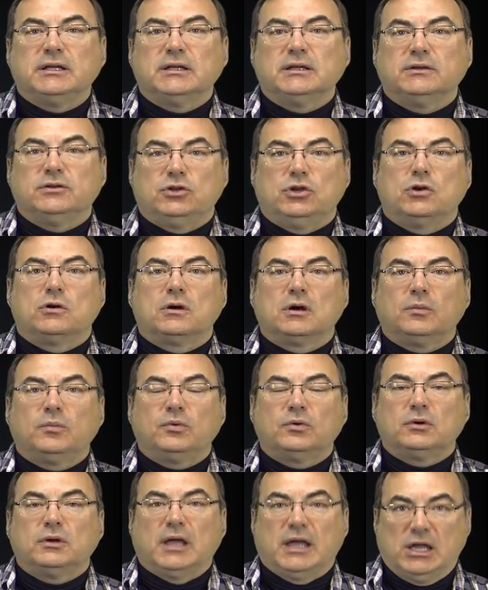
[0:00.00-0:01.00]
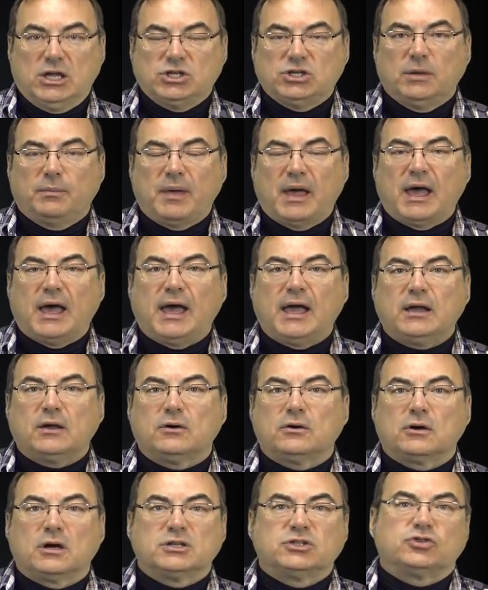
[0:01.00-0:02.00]
in Europe, Asia Pac,
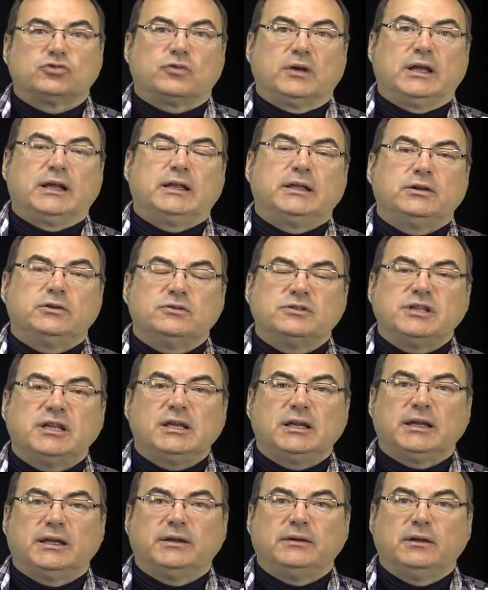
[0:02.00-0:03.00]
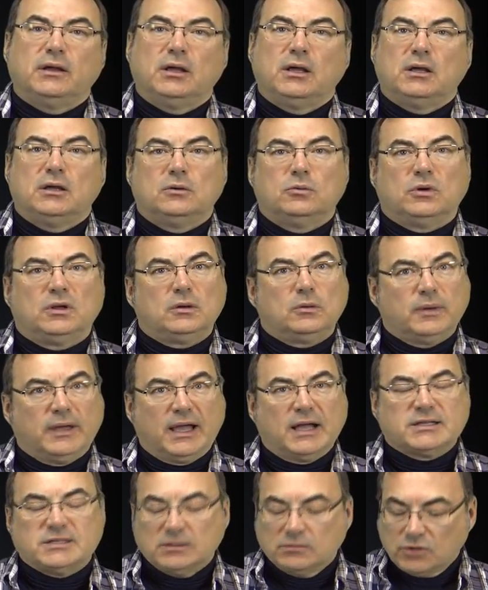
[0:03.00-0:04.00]
or Australia, New Zealand, well, we
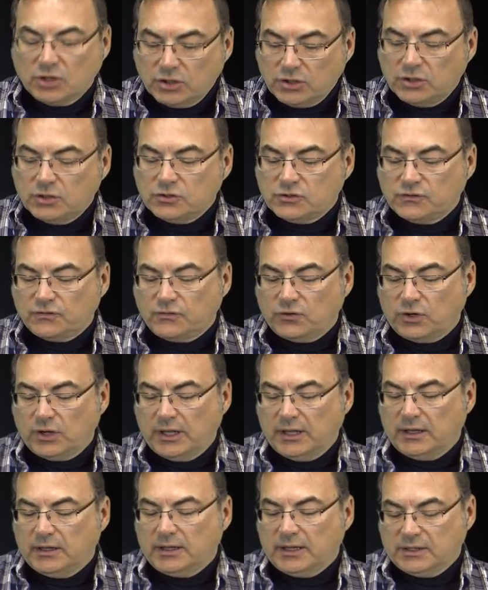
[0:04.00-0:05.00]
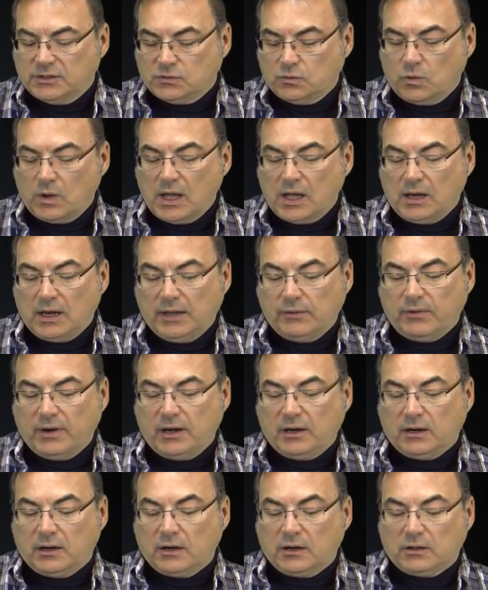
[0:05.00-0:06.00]
got some good news for you as well. I read
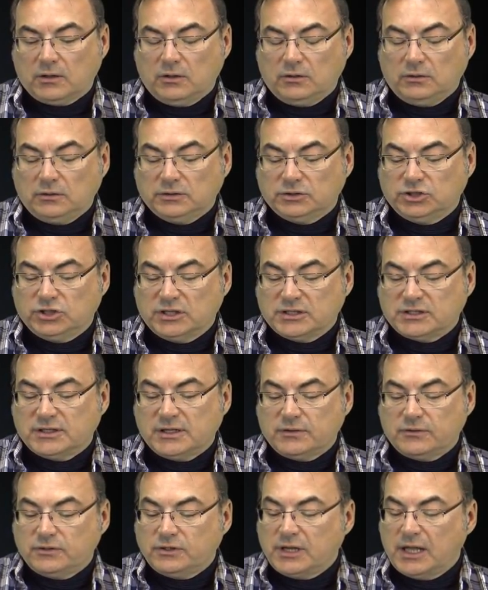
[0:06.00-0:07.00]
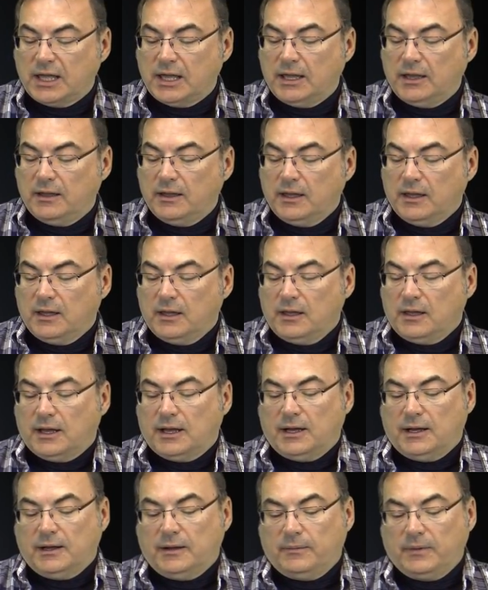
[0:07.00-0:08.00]
an article just the other day,
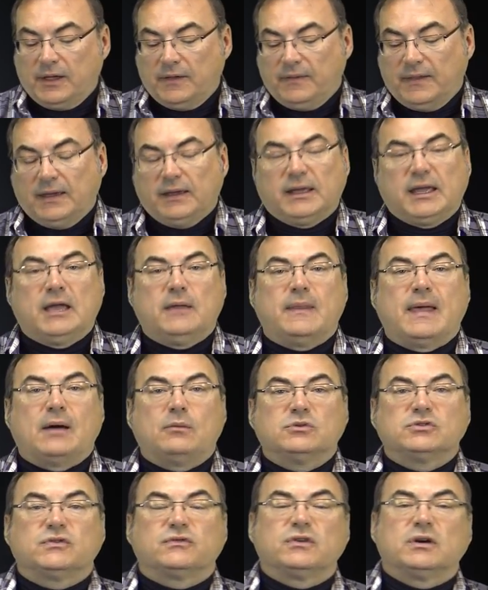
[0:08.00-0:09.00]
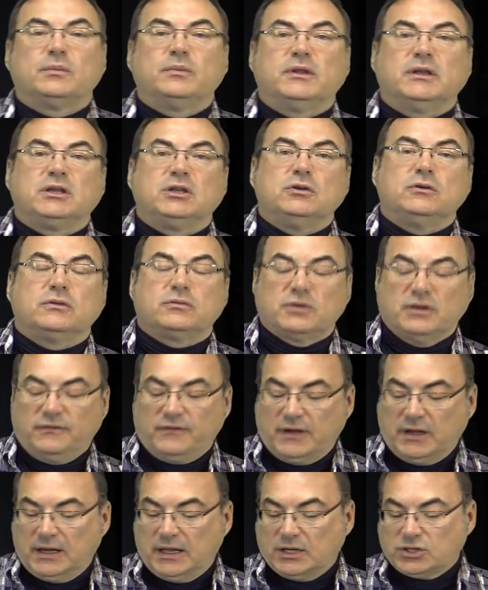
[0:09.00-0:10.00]
um, and again, that was from the Q3
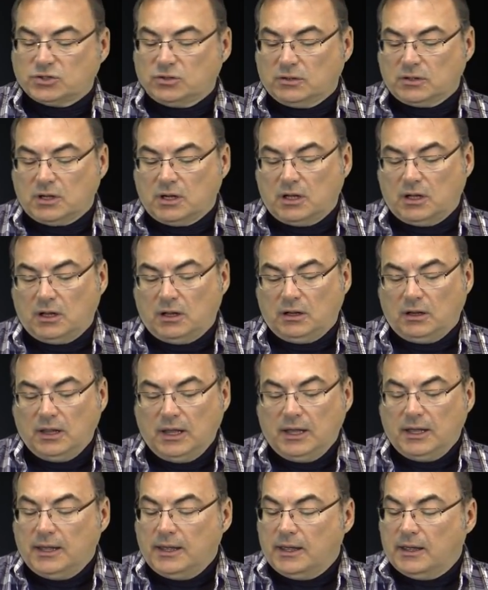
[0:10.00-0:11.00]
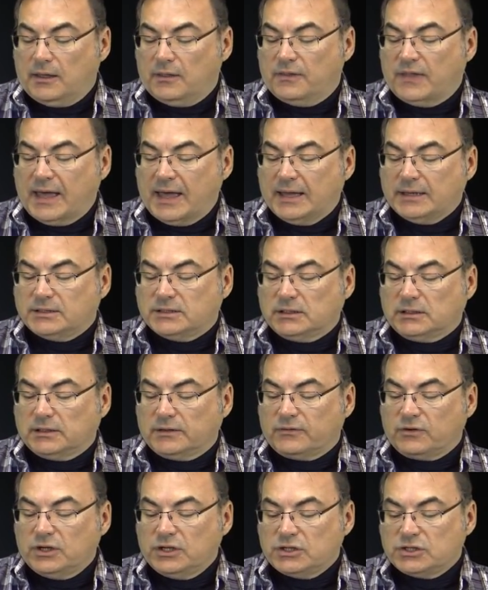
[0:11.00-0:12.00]
Financial Call, that
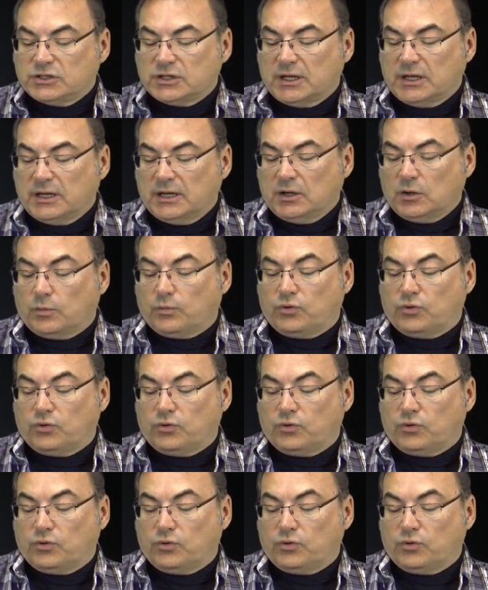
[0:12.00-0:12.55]
deliveries uh, or